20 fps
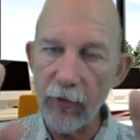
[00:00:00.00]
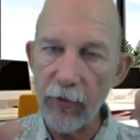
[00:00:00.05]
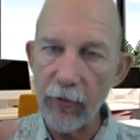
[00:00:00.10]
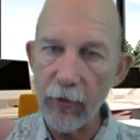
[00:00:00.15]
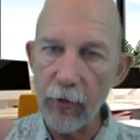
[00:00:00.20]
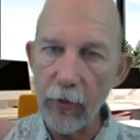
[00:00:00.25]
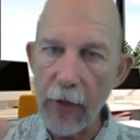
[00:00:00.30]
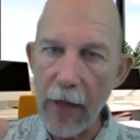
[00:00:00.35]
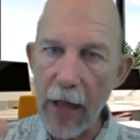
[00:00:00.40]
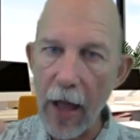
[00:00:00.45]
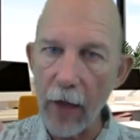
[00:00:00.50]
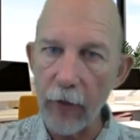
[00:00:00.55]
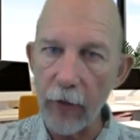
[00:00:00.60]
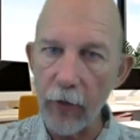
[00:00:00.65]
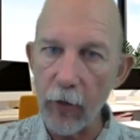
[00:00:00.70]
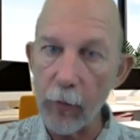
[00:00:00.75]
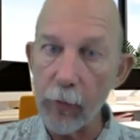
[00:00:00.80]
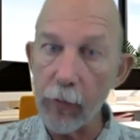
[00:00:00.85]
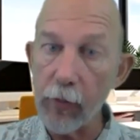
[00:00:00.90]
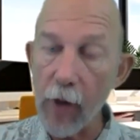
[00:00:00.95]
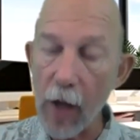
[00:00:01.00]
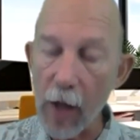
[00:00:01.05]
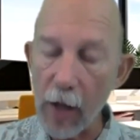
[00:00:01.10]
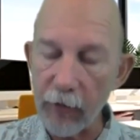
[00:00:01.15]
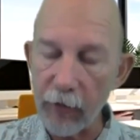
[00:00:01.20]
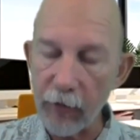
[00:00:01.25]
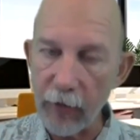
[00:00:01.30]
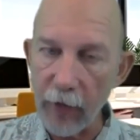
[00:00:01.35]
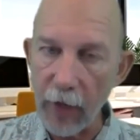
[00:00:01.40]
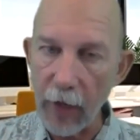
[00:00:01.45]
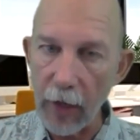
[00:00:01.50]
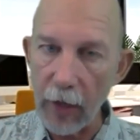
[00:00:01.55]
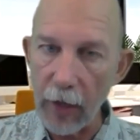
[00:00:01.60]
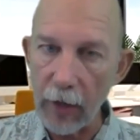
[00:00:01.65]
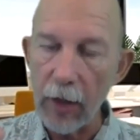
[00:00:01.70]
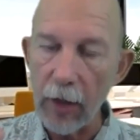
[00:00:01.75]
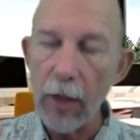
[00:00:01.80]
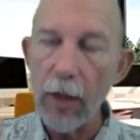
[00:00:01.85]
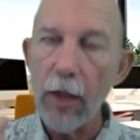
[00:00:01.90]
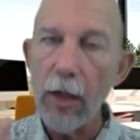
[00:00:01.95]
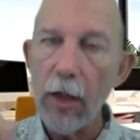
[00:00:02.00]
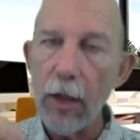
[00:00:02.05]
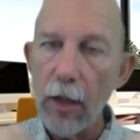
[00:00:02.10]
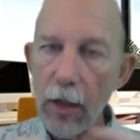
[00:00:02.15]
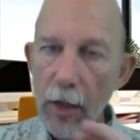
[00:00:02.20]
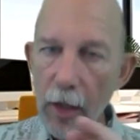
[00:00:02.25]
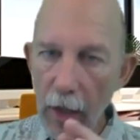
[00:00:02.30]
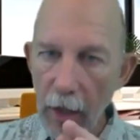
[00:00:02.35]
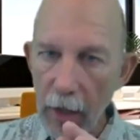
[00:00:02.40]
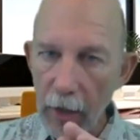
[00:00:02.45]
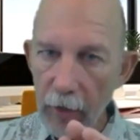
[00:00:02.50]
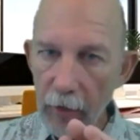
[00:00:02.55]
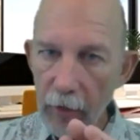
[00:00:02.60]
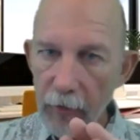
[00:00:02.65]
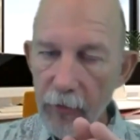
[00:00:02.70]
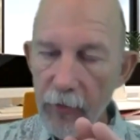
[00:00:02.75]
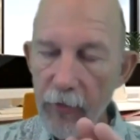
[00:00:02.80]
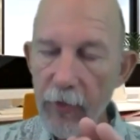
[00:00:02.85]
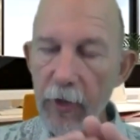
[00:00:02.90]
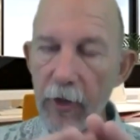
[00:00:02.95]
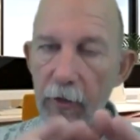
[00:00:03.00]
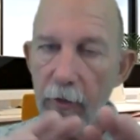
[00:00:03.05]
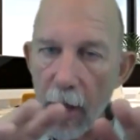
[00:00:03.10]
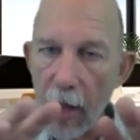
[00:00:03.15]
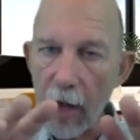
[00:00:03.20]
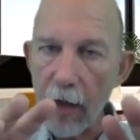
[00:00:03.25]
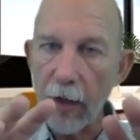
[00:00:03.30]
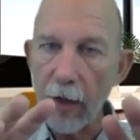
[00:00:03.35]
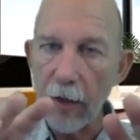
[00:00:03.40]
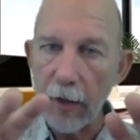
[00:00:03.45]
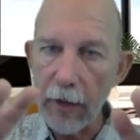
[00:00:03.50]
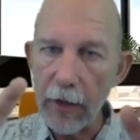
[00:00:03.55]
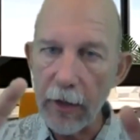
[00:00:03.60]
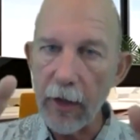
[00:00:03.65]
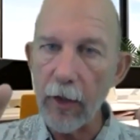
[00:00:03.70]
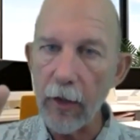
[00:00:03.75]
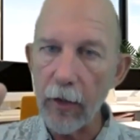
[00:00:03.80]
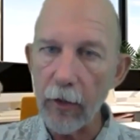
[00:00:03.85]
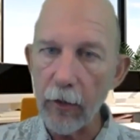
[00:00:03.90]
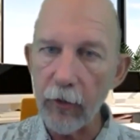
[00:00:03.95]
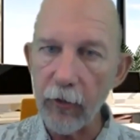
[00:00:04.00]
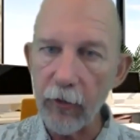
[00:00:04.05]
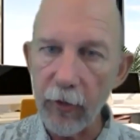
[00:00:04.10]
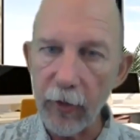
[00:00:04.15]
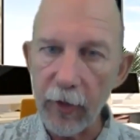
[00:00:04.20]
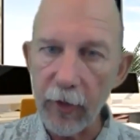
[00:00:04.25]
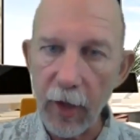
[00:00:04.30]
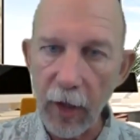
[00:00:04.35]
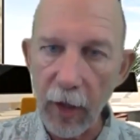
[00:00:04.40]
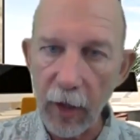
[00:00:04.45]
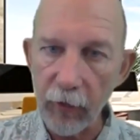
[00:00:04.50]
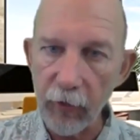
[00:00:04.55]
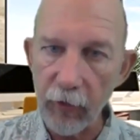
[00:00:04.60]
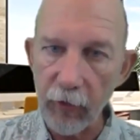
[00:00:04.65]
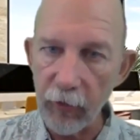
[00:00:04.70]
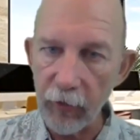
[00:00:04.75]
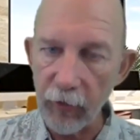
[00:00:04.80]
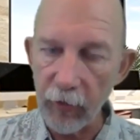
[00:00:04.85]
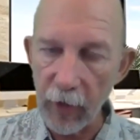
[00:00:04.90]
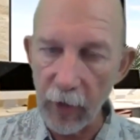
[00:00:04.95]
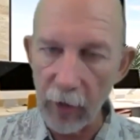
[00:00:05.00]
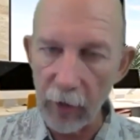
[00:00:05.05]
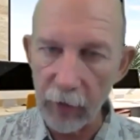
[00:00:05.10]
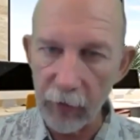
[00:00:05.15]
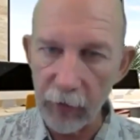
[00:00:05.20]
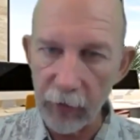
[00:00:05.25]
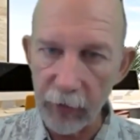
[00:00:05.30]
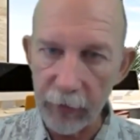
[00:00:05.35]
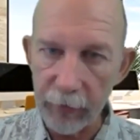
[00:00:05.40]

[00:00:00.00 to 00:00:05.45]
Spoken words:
throughout your prostate, and it theoretically kills the cancer cells.